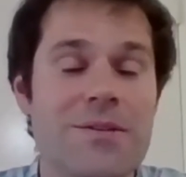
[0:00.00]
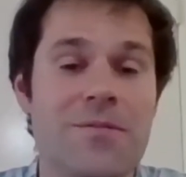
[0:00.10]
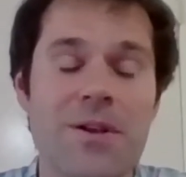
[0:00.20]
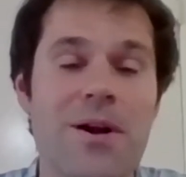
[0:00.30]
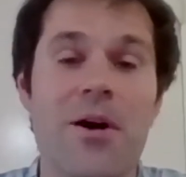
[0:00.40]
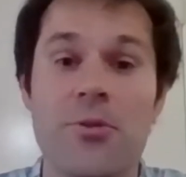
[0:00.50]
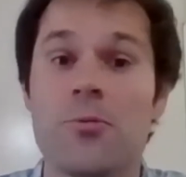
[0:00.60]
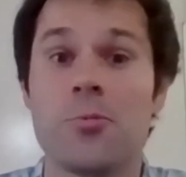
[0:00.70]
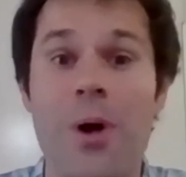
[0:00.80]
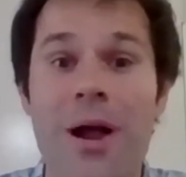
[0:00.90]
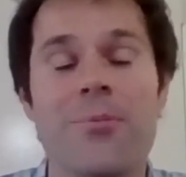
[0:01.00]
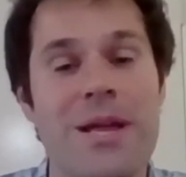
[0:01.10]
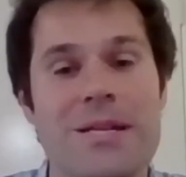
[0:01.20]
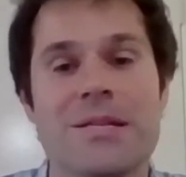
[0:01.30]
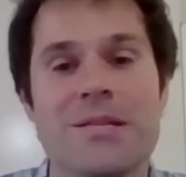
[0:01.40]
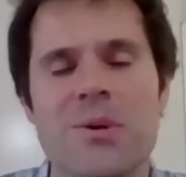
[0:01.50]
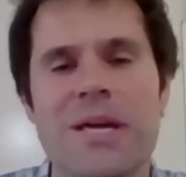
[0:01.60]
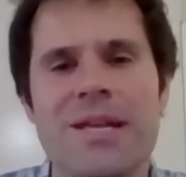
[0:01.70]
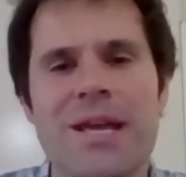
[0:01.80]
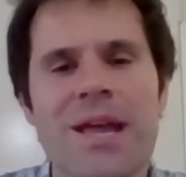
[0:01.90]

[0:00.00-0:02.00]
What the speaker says: figure out the right way to do it.